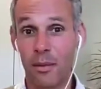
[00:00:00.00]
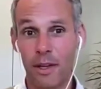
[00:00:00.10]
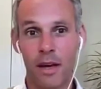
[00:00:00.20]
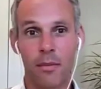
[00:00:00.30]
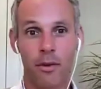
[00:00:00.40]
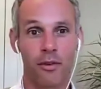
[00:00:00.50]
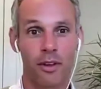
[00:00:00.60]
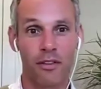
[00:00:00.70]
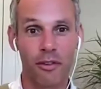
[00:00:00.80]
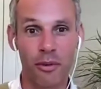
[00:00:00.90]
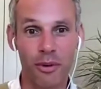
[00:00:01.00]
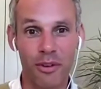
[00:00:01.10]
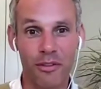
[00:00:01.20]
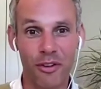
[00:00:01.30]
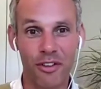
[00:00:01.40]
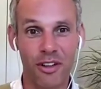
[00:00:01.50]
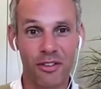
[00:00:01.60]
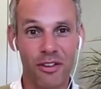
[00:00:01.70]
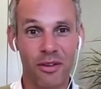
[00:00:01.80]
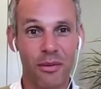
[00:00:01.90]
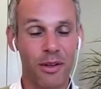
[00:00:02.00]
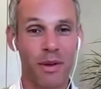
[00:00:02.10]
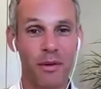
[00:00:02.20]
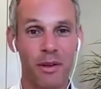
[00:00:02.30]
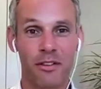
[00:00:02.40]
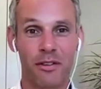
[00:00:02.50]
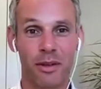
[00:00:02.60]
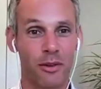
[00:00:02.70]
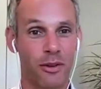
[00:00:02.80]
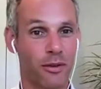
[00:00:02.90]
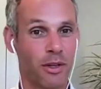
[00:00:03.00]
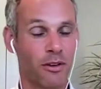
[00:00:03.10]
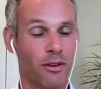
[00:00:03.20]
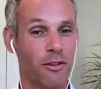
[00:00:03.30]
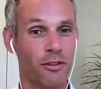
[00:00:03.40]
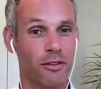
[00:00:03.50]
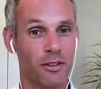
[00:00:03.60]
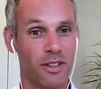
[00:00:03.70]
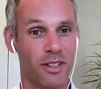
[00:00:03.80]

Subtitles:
I'd be happy to give you a first answer, but maybe Cyril, you want to go first?